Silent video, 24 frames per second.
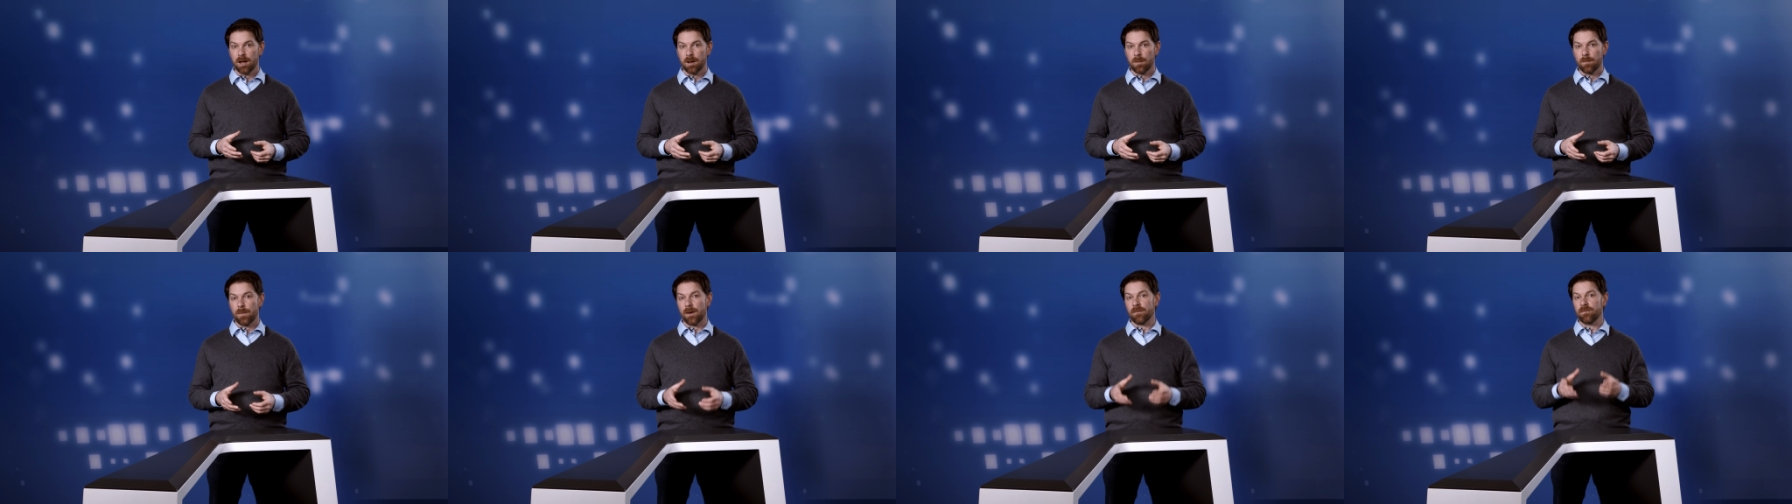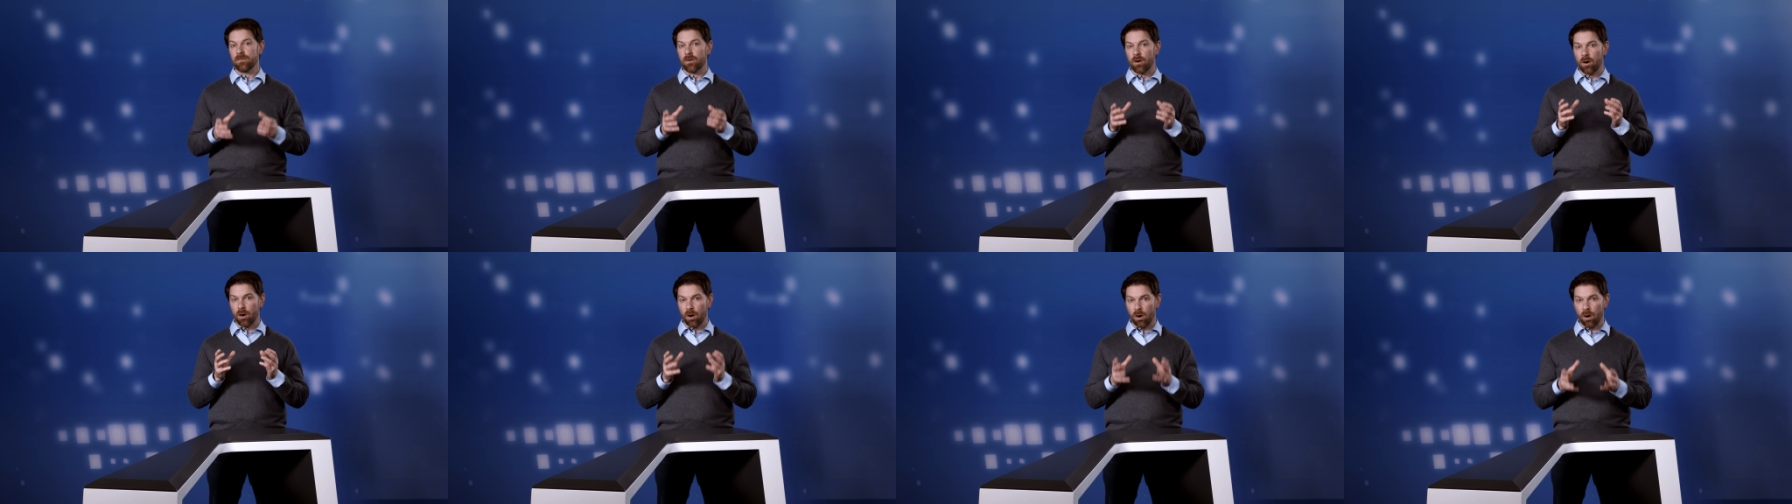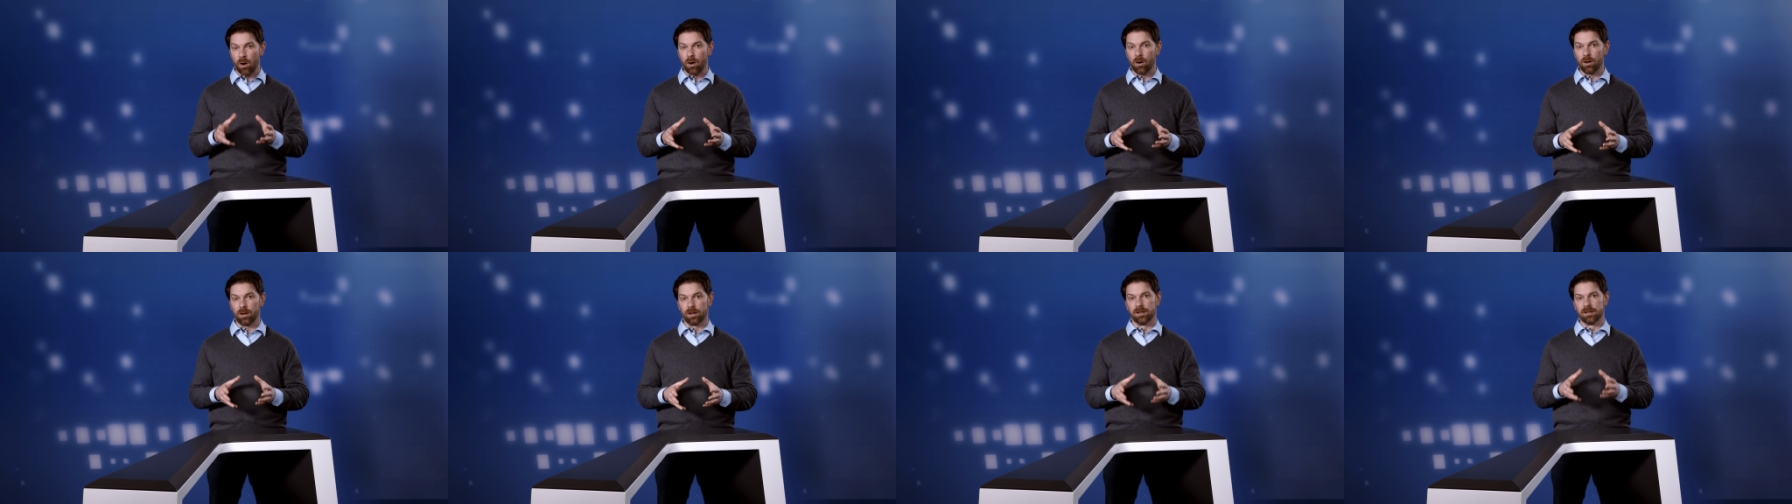but for
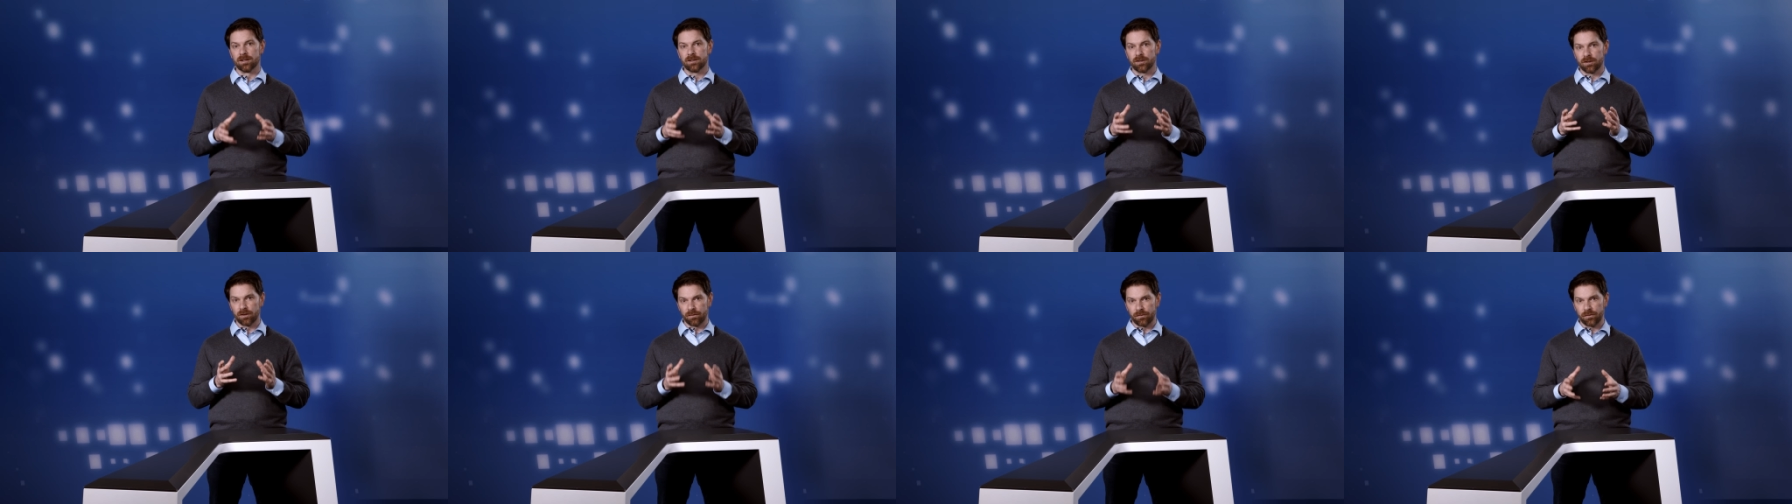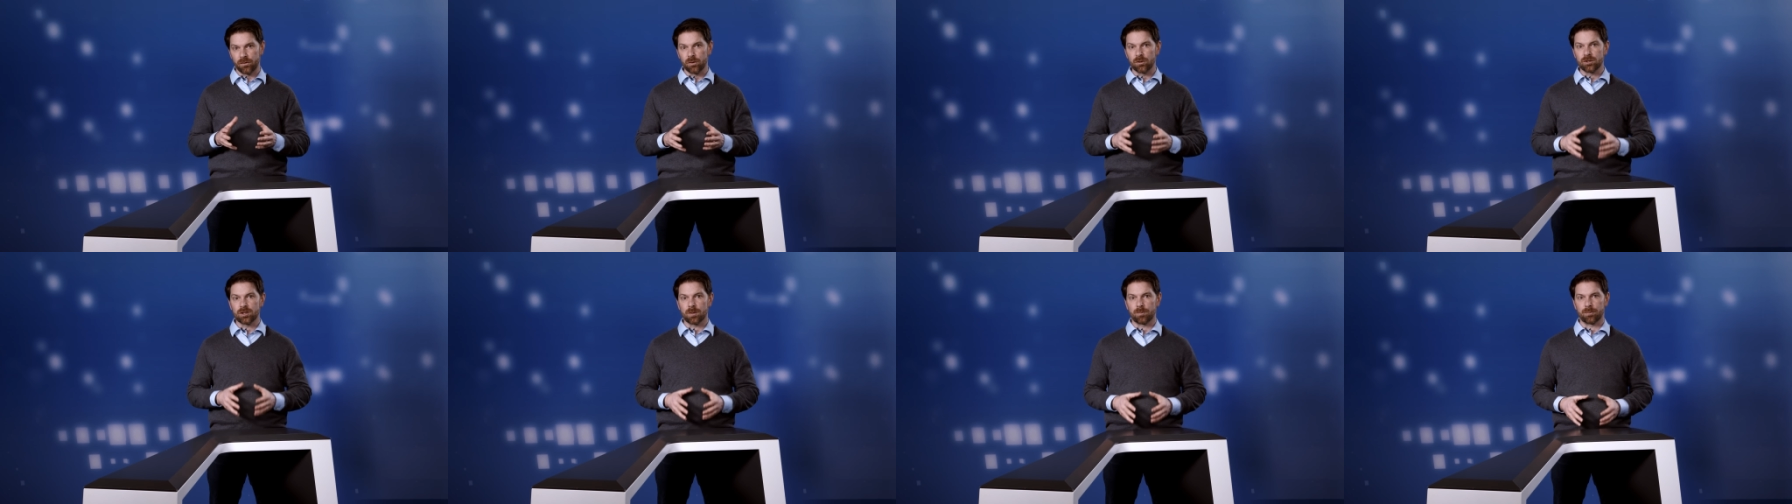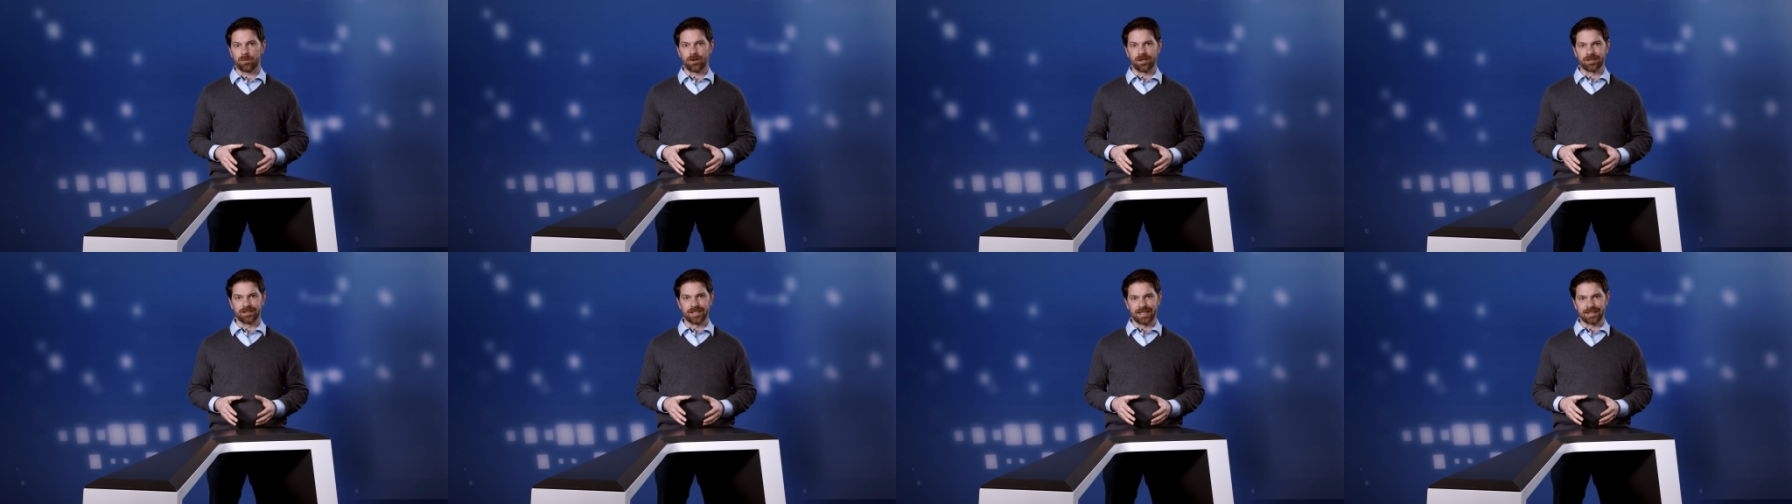all your future
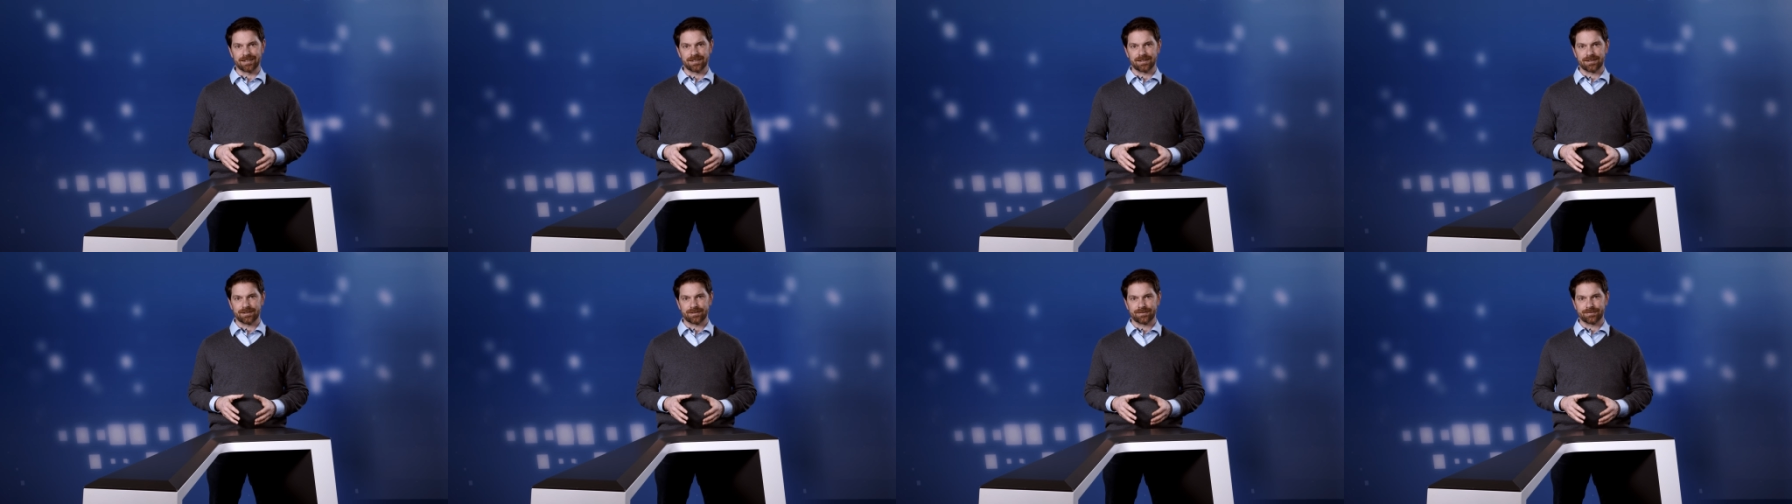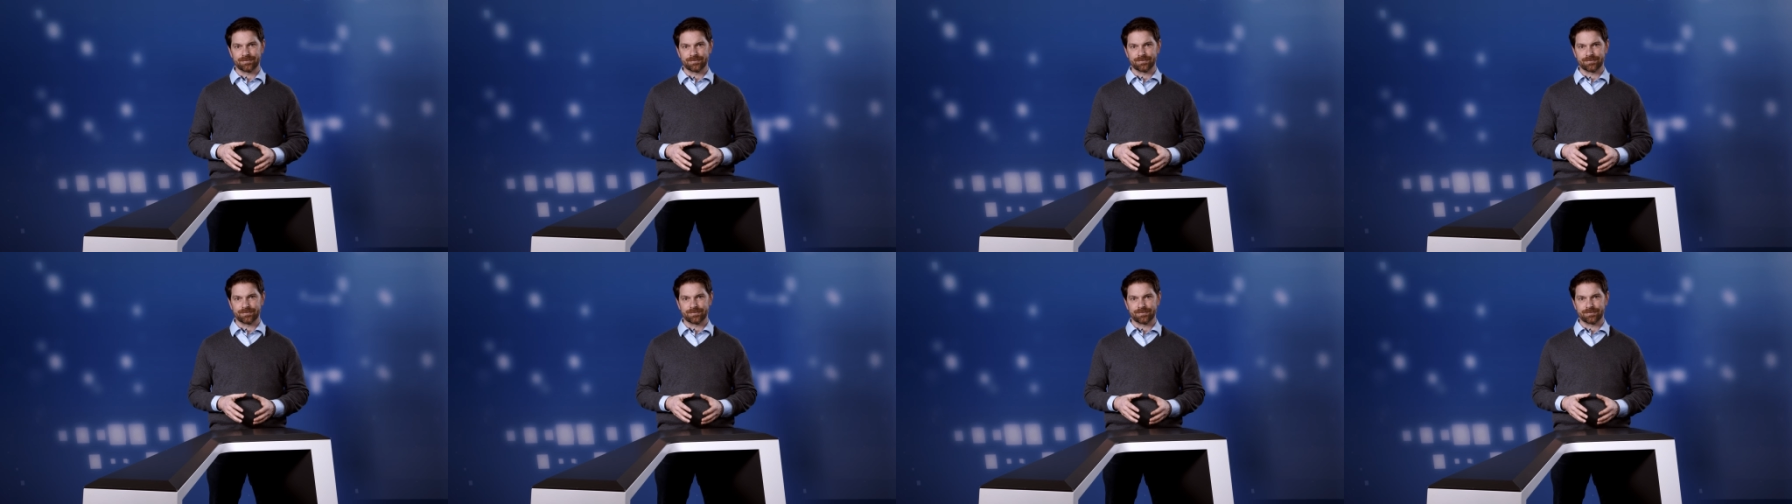projects.